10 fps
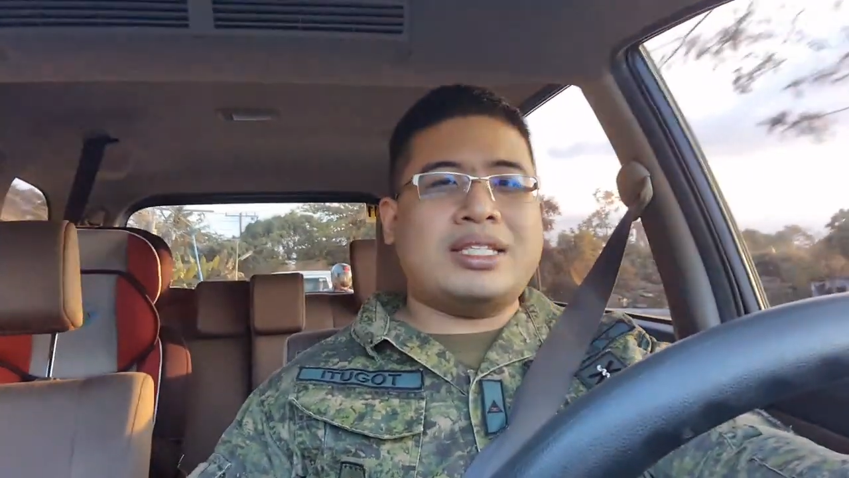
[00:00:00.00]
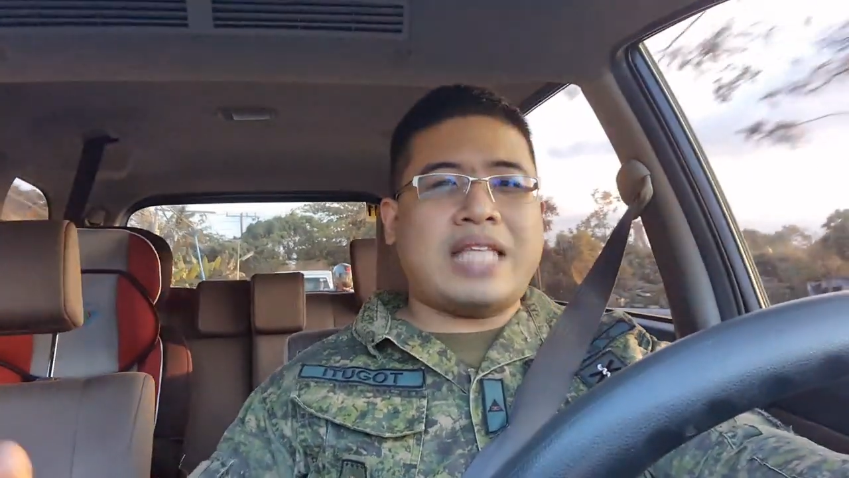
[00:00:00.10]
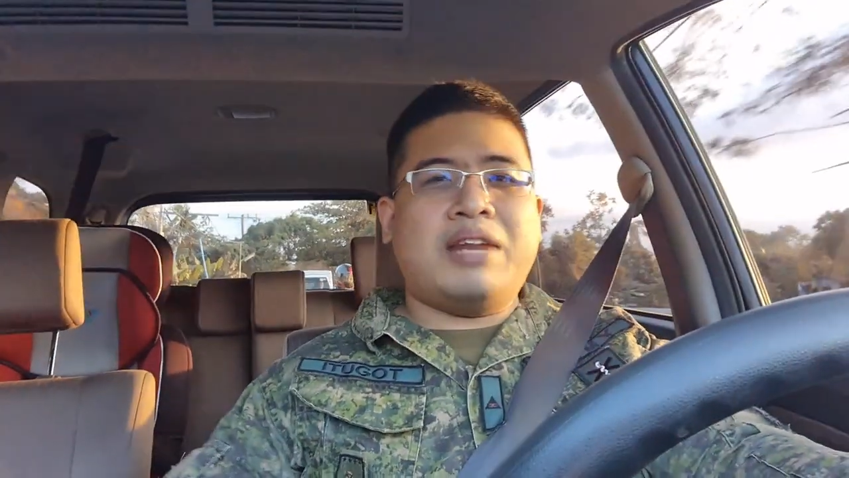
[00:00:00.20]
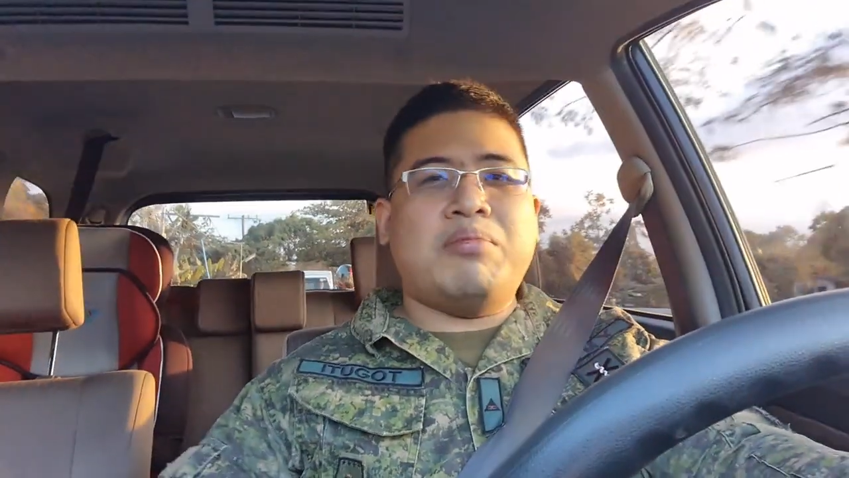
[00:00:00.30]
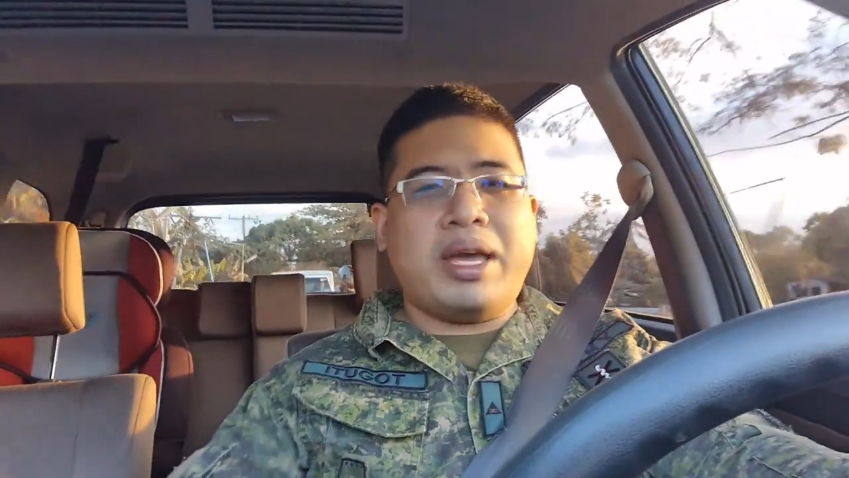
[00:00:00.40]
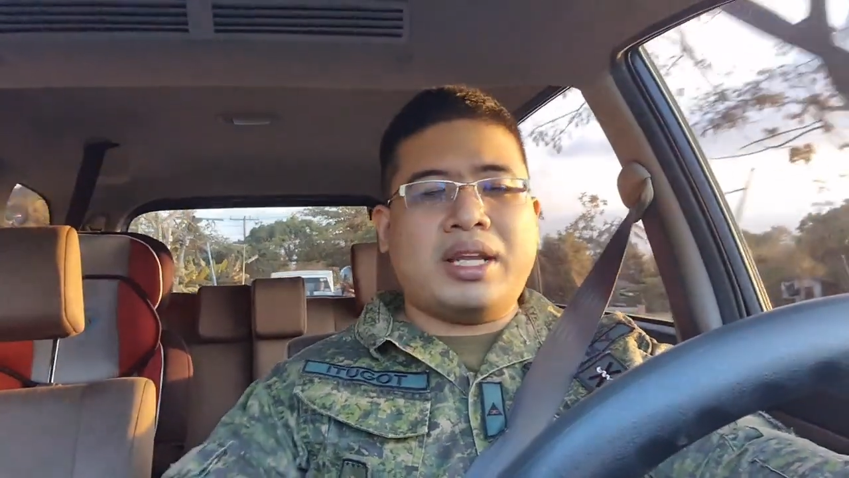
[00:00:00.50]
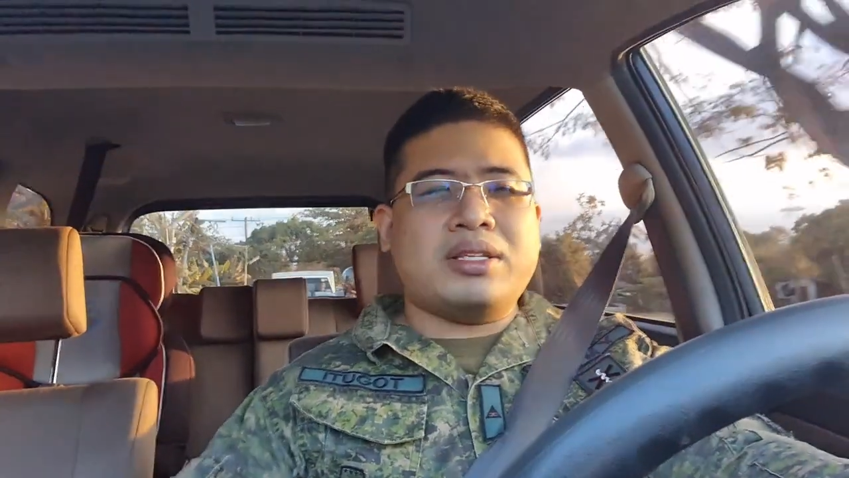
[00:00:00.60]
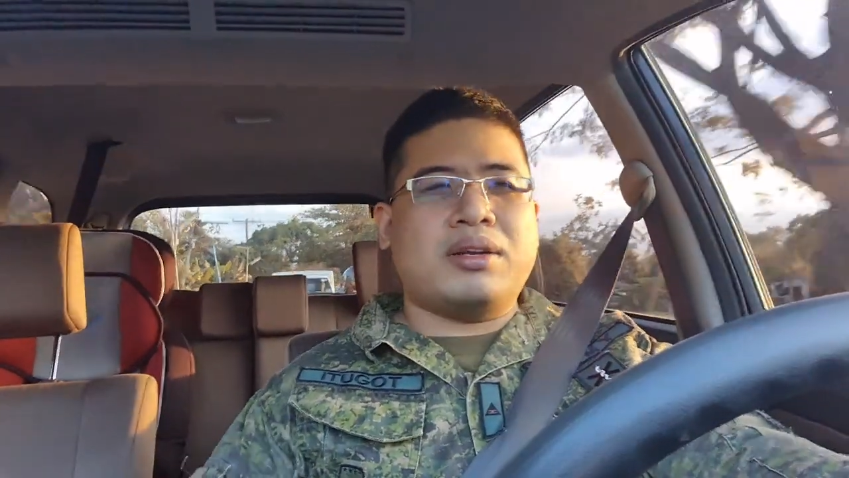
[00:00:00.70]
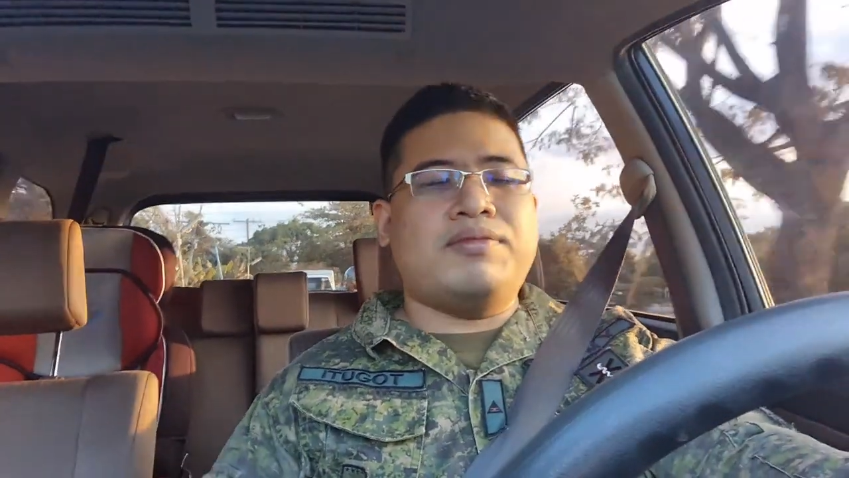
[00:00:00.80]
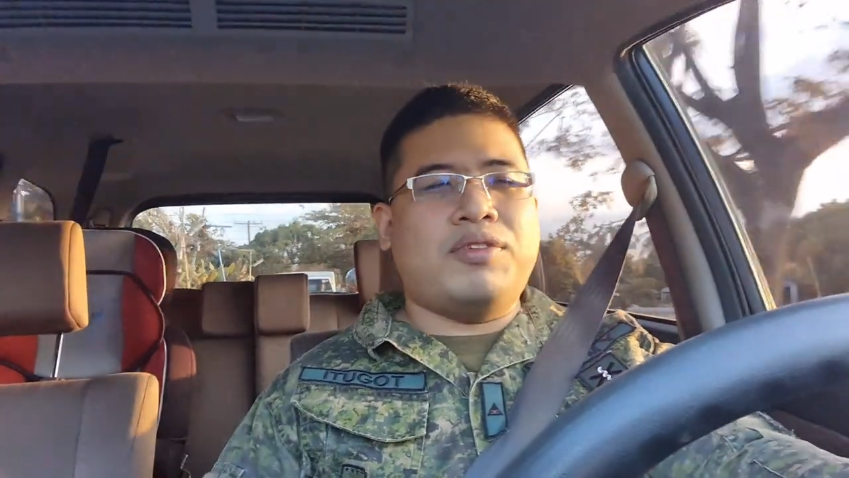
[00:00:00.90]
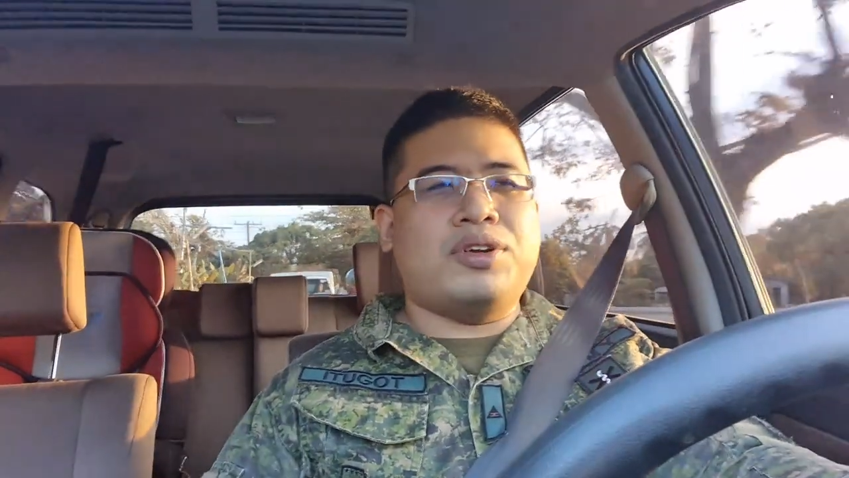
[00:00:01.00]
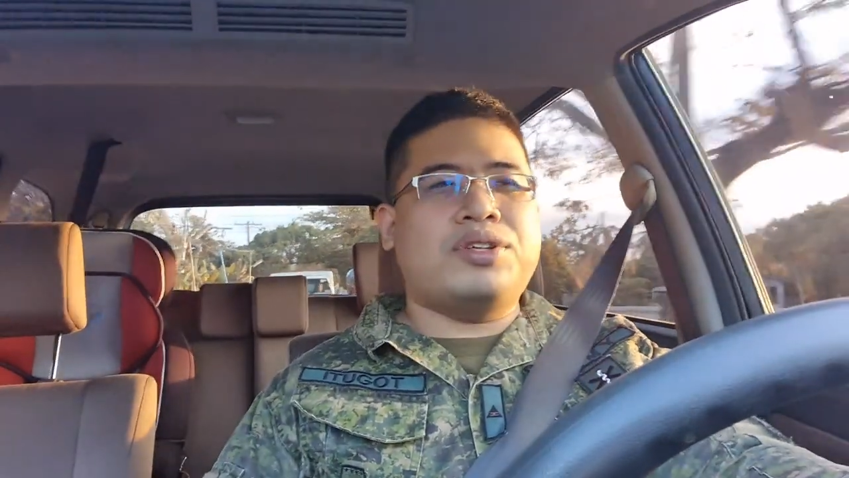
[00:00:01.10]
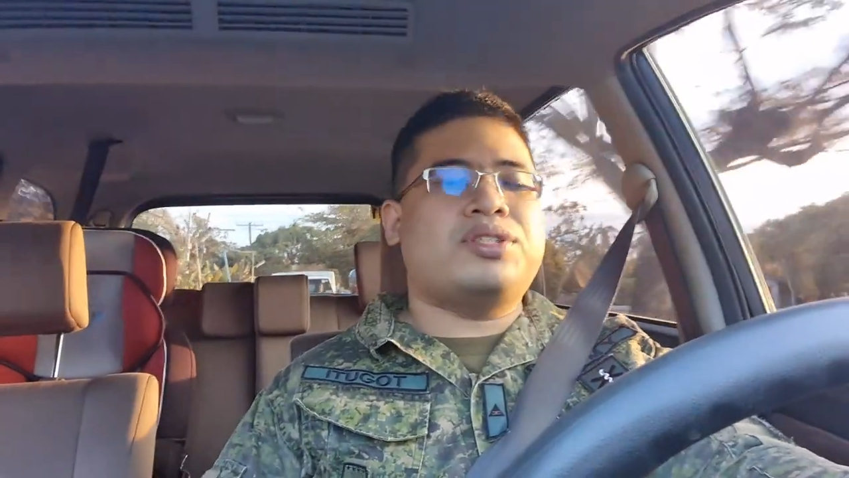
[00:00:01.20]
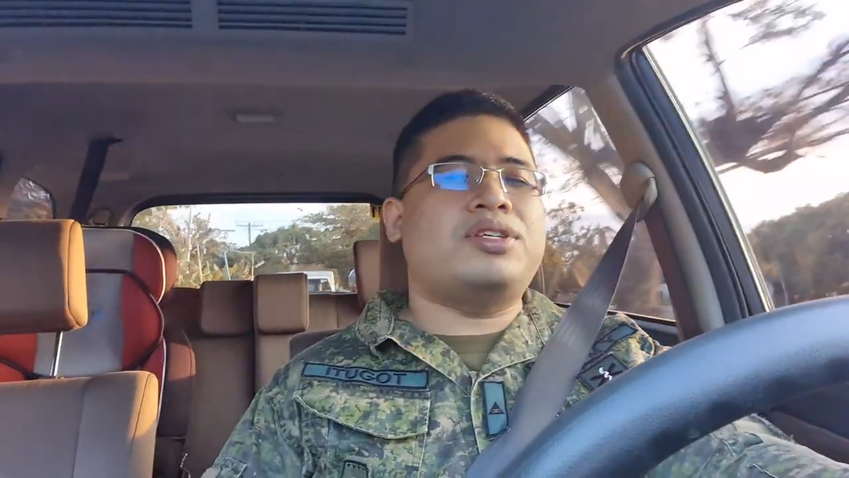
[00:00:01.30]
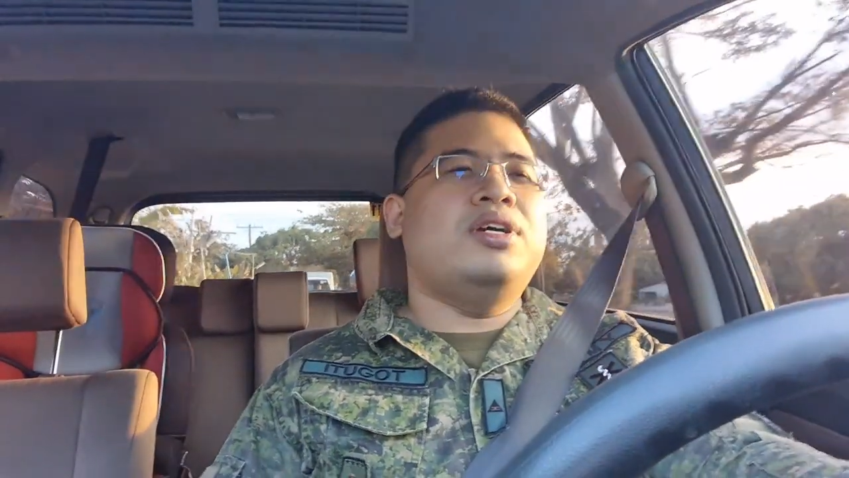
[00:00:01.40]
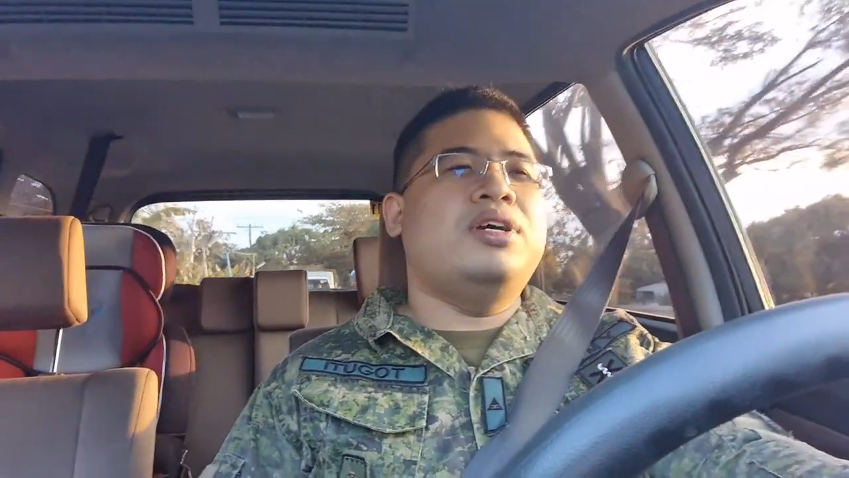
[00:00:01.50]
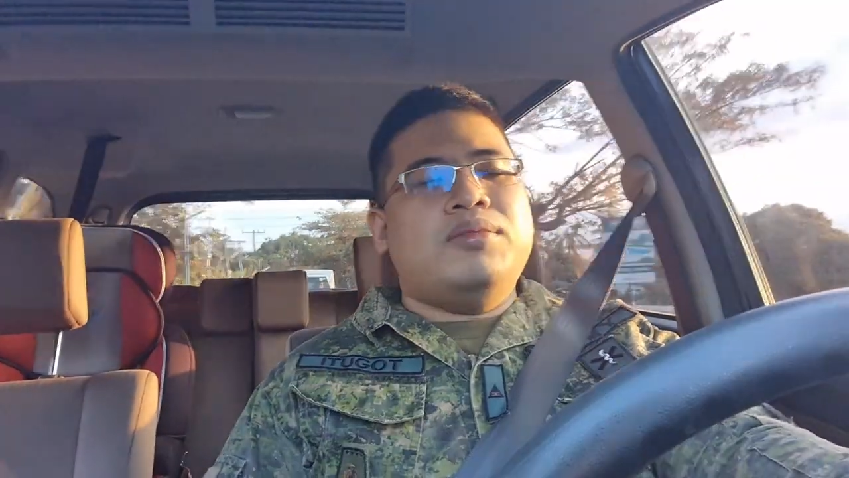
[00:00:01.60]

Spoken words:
the standby reserve force.